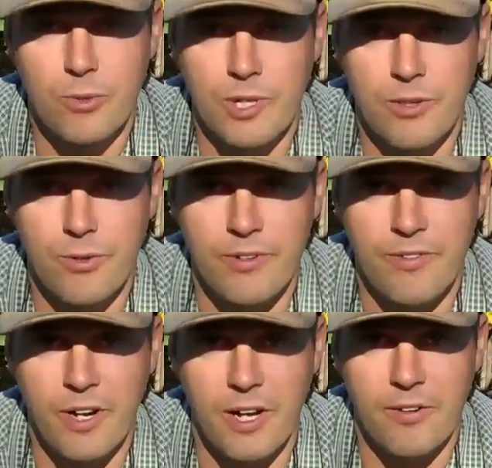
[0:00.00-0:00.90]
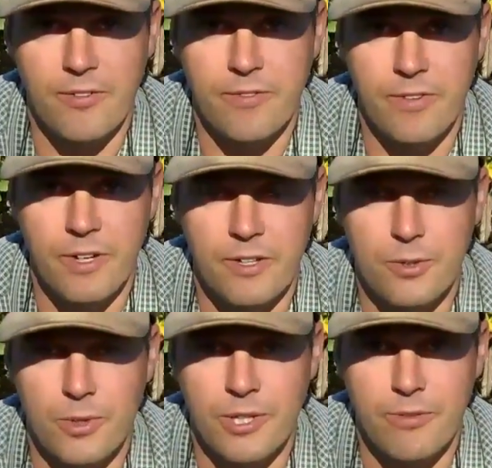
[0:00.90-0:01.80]
23.5,
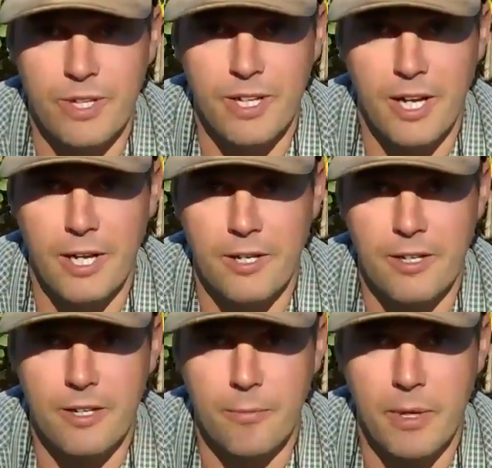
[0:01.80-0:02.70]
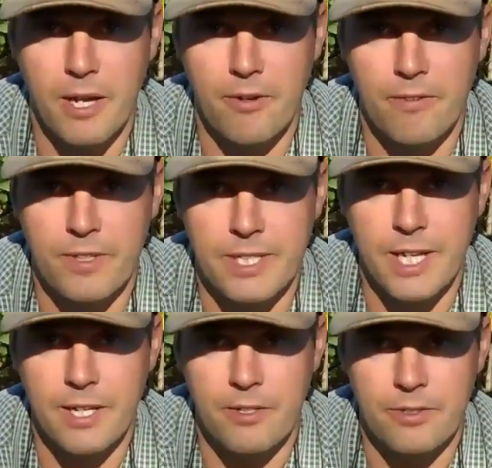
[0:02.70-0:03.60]
23.9 in a matter of a
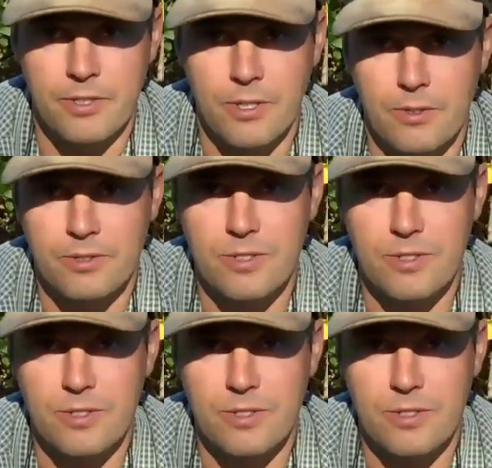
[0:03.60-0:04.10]
day or so.